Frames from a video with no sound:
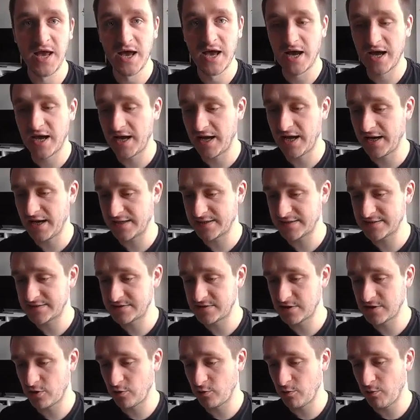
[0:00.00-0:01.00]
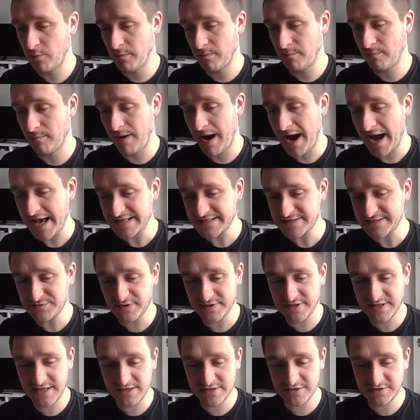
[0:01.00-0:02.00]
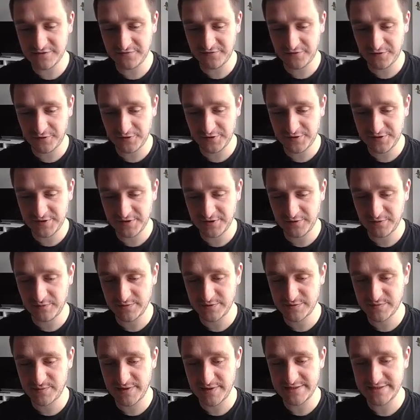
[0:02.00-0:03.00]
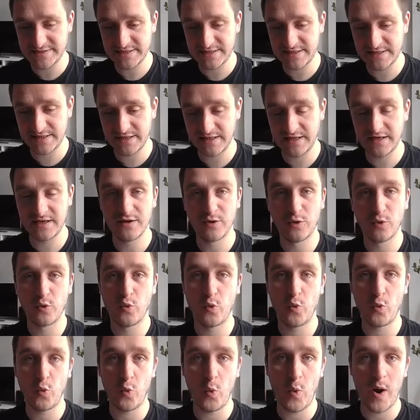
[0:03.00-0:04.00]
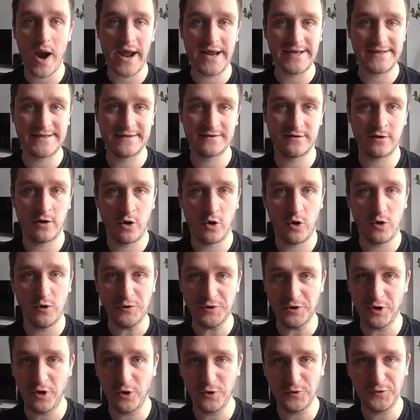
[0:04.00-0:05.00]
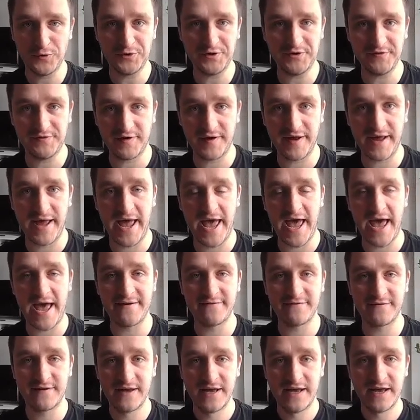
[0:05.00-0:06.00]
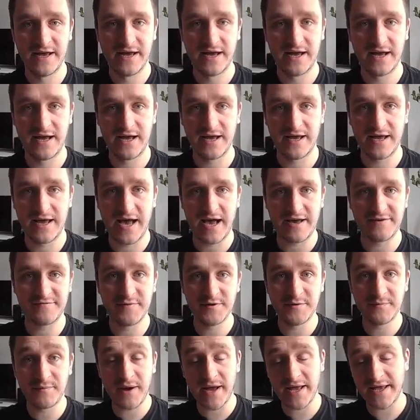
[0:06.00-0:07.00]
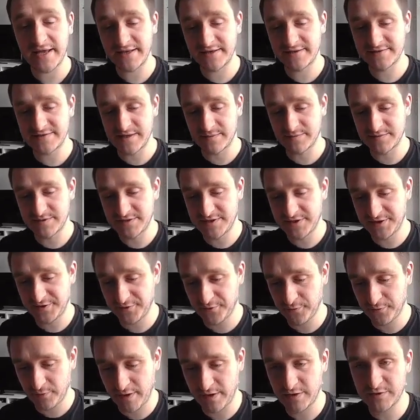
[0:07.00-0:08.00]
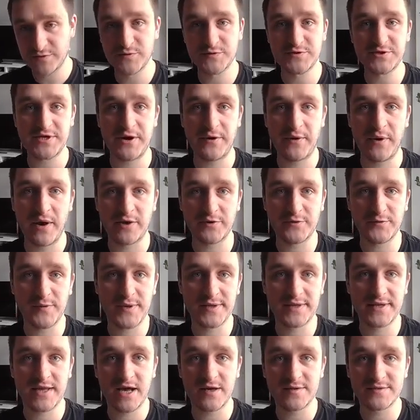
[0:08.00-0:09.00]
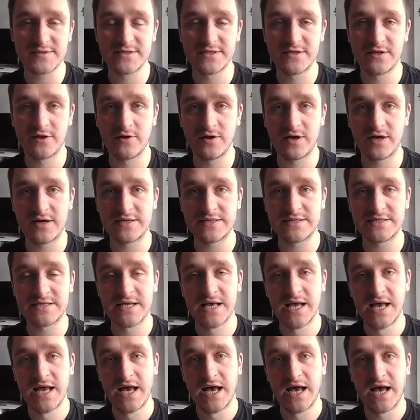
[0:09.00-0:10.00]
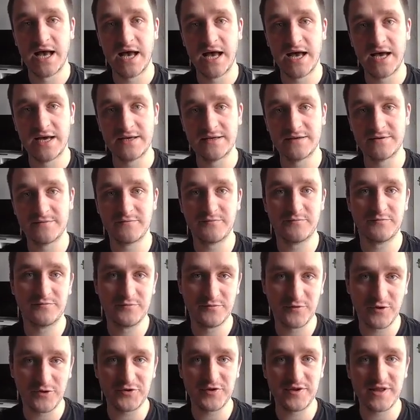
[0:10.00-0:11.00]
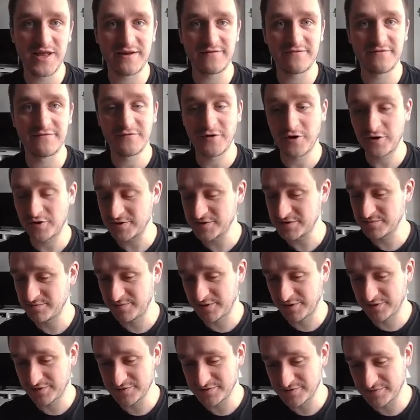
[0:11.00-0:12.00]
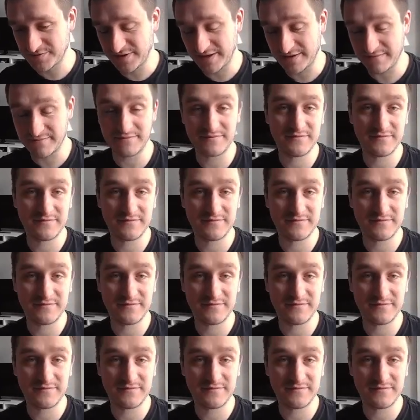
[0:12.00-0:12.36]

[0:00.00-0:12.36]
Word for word: Uh, so my strategy for Ethereum is basically wait and hold. Hold whatever I have uh, I've been buying some Ethereum when it was around $1,000. Uh, not enough, of course, because yeah,